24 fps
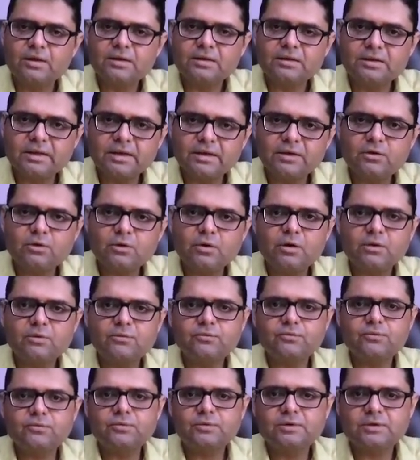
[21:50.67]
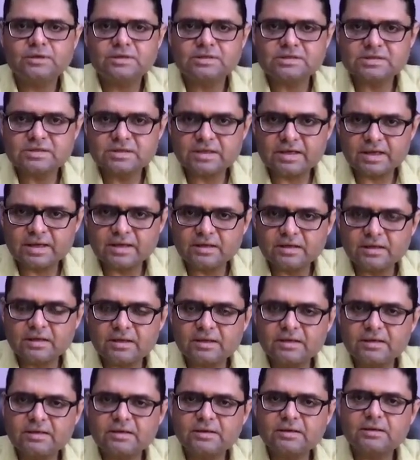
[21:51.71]
Think of skin
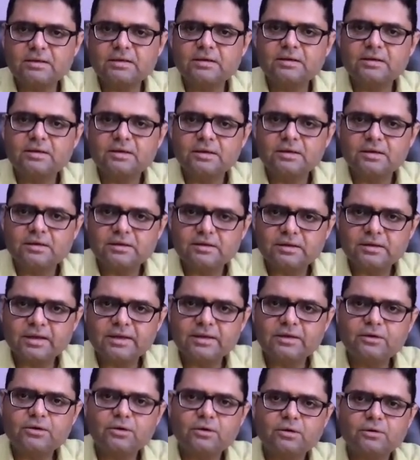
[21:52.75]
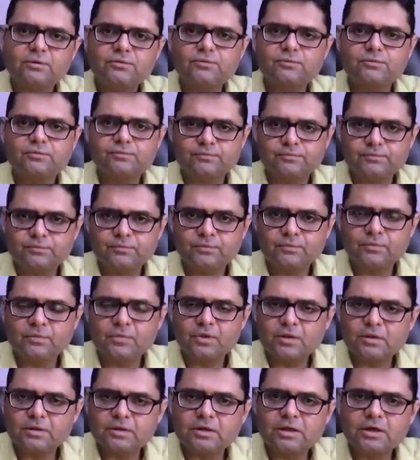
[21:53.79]
color, think of
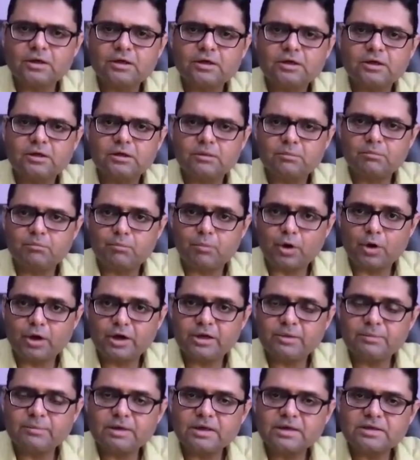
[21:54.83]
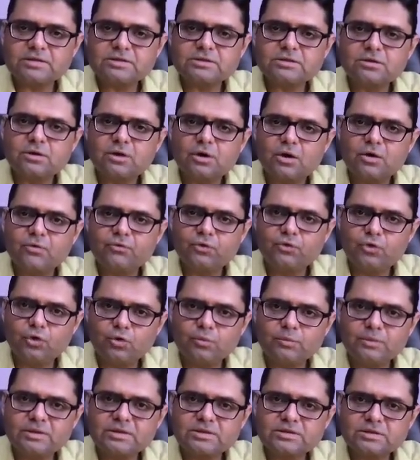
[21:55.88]
the body mass of
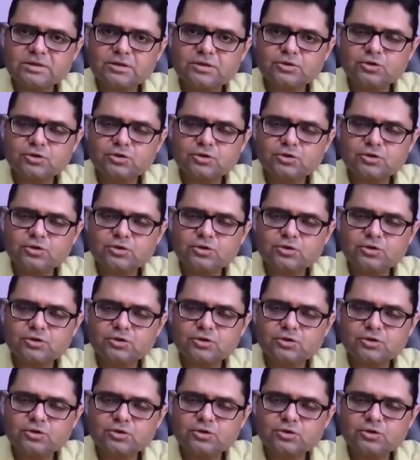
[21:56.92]
humans.